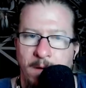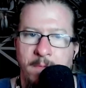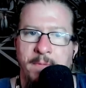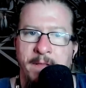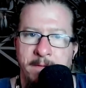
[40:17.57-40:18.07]
found, I,
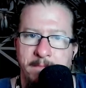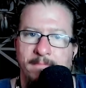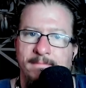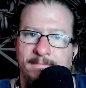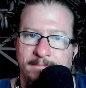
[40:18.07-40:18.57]
remember I was that.
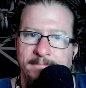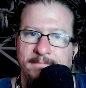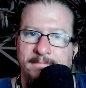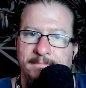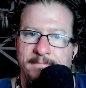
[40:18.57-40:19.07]
like, I was like,
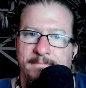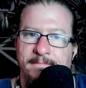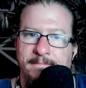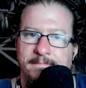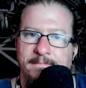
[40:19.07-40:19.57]
all right,
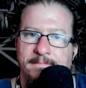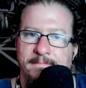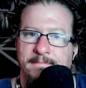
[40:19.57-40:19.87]
this this is